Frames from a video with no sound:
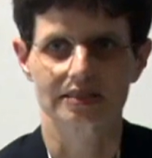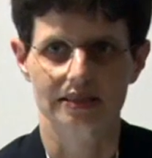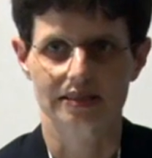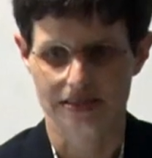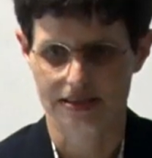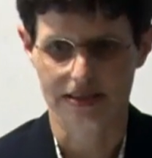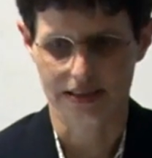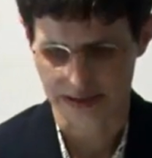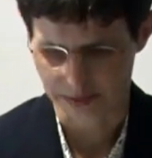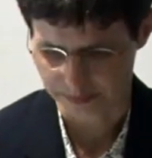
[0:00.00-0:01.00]
is
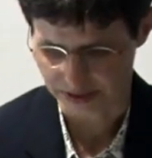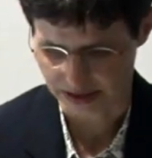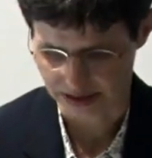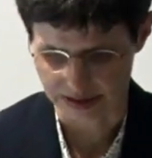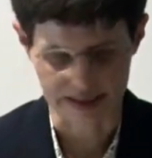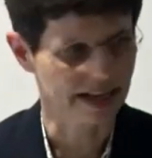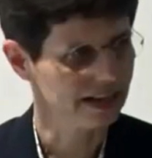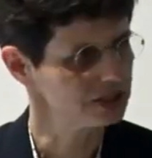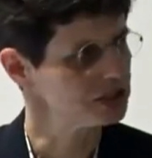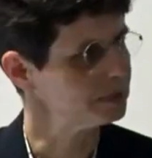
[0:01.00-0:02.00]
the the
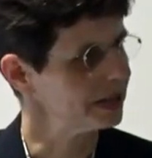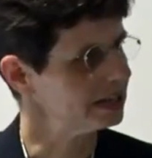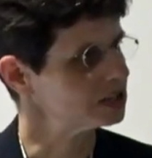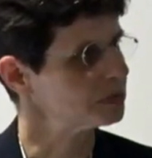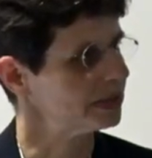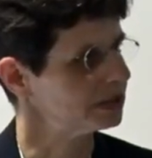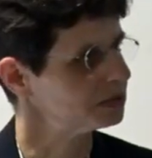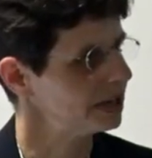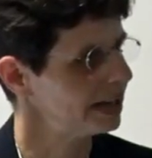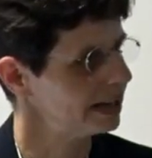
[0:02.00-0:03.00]
energy management
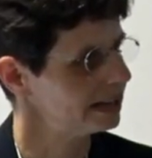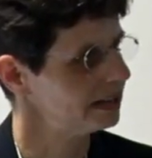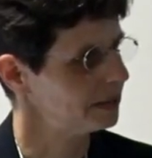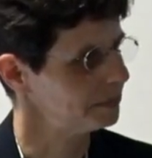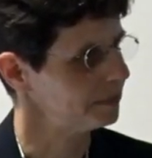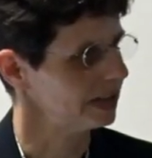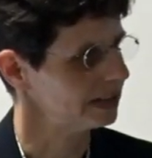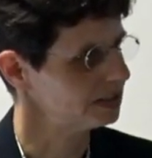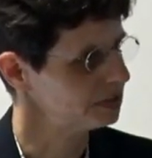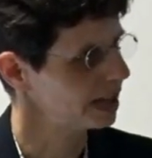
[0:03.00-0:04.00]
where um,
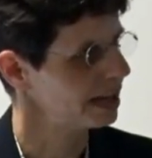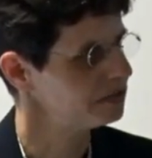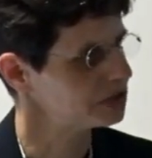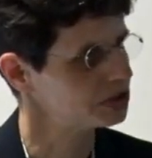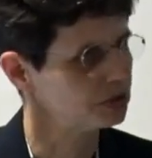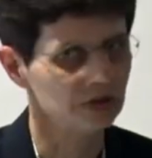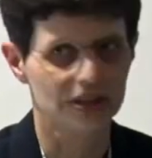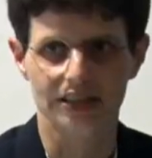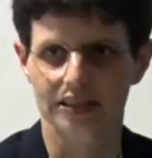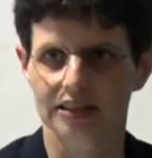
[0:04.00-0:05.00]
you gave a talk
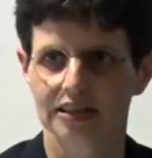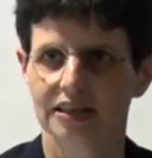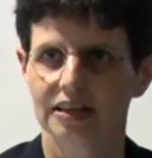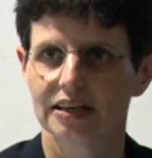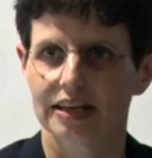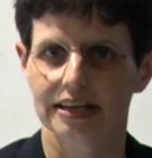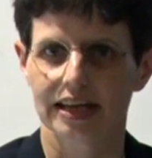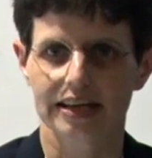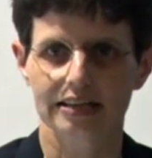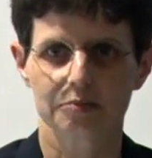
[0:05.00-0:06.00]
in
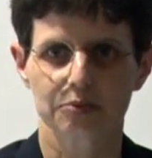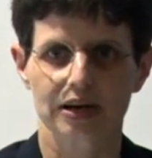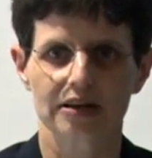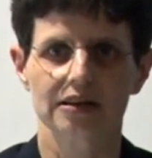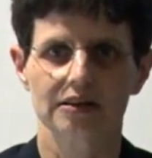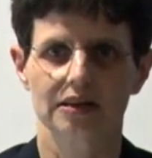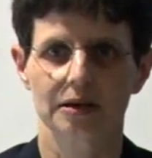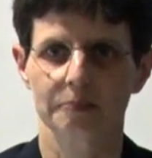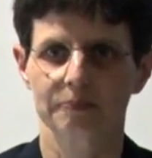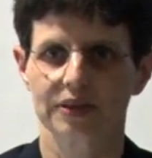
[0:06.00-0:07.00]
in Edinburgh
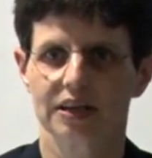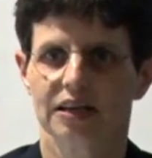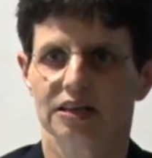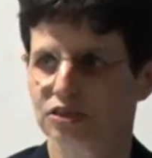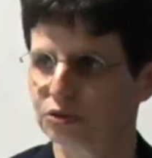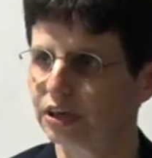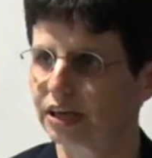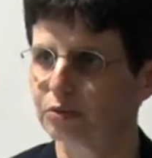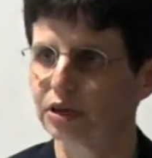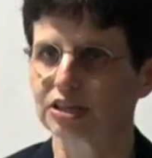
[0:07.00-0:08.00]
um,
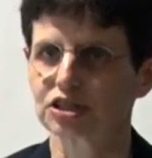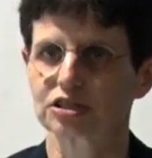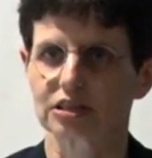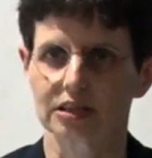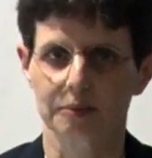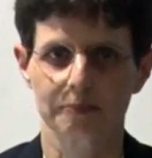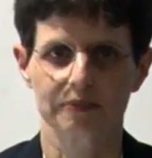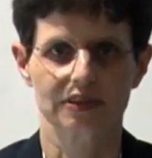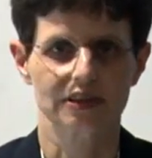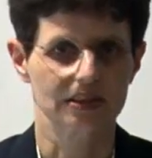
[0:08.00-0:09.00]
during which
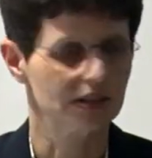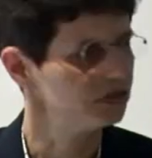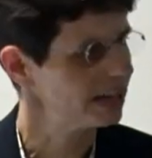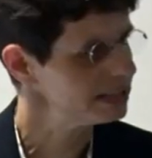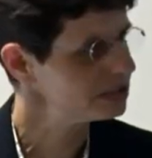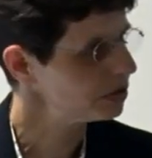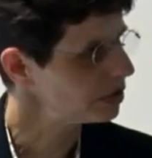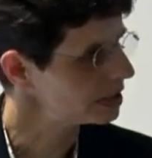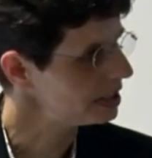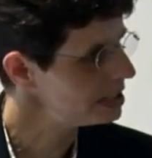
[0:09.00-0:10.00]
um, the the radio
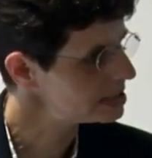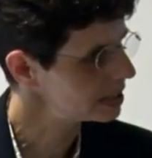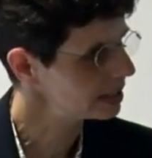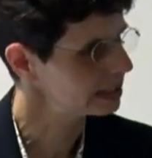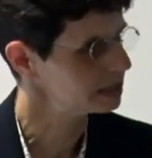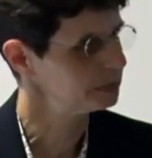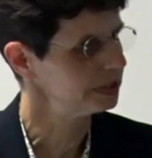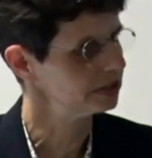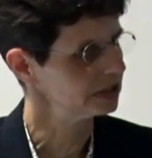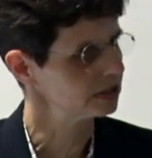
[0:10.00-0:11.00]
or the heating at
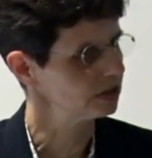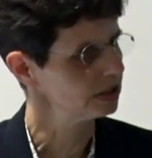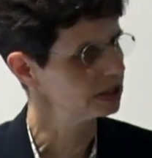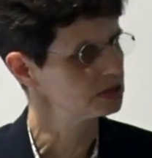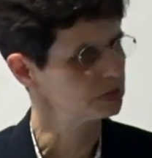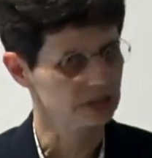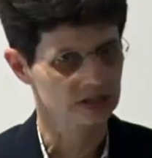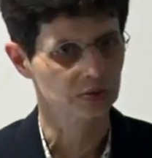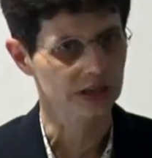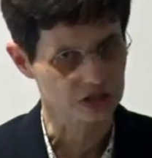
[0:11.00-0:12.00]
Imperial College was
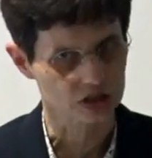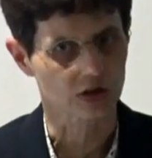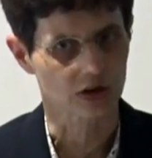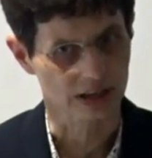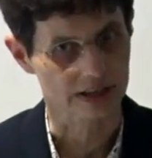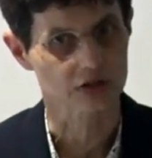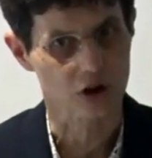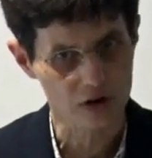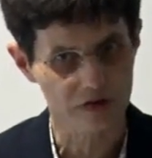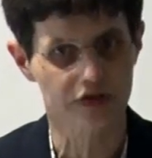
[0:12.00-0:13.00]
switched on and
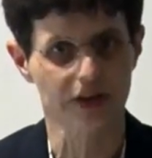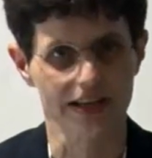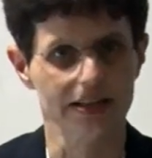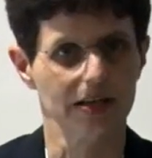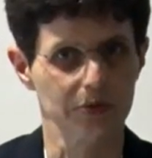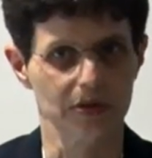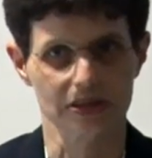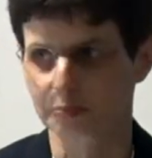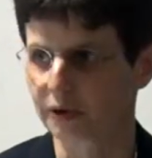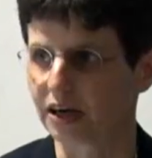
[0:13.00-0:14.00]
off, and that
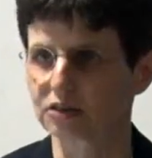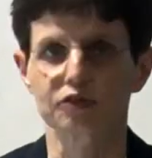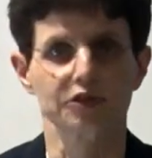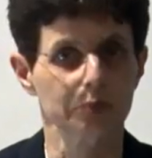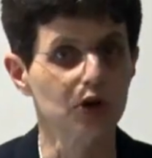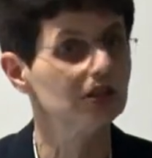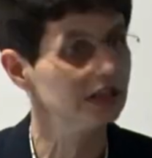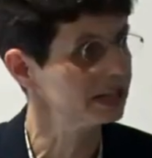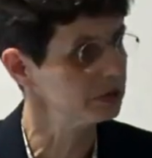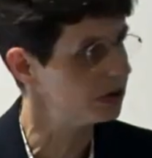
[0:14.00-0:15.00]
was part of the
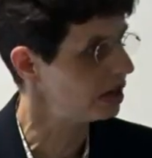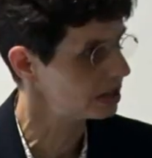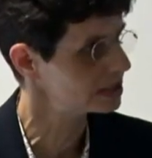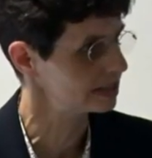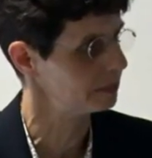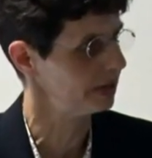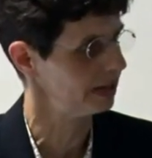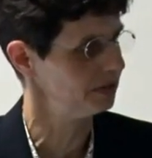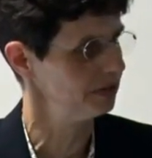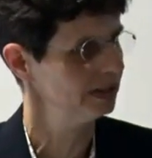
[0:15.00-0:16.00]
modelling work
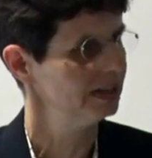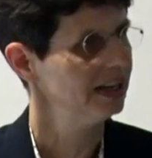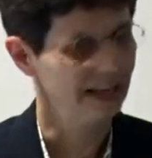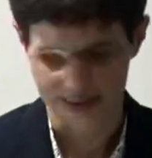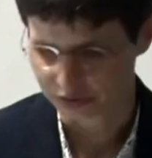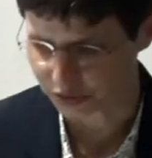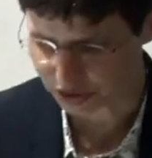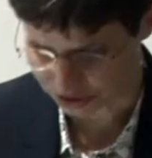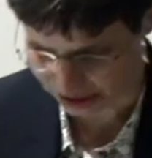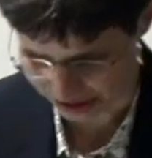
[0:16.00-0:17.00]
somehow, and
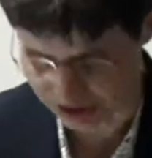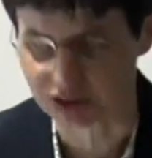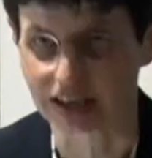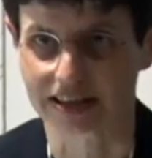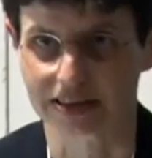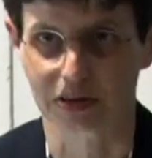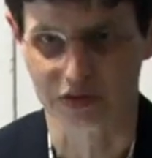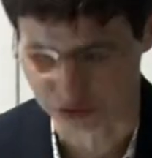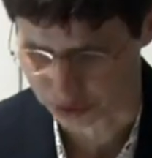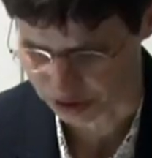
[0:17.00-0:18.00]
also done together,
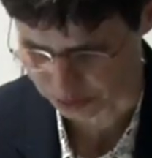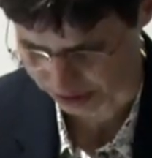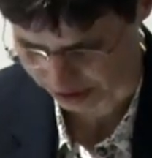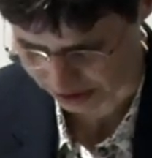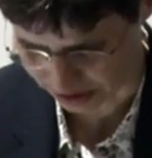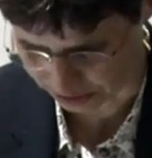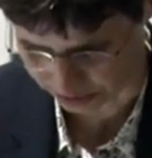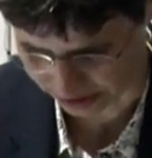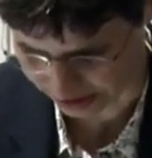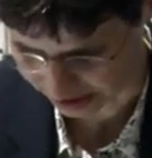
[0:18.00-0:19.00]
of course, with the
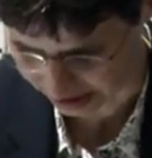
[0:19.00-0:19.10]
students.